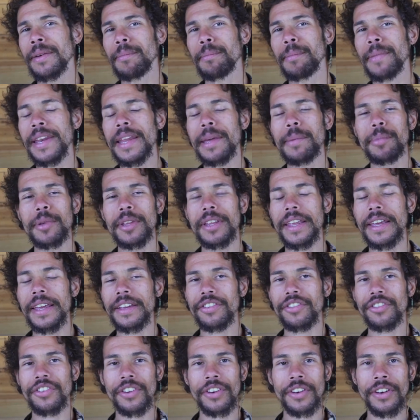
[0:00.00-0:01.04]

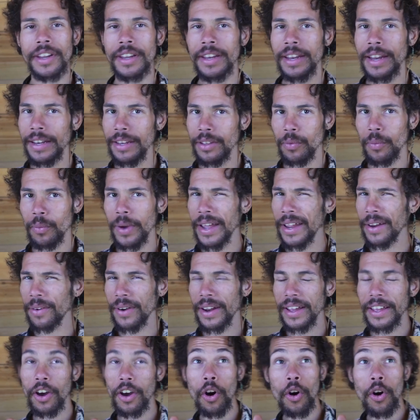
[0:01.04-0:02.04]
manipulation in any way, right?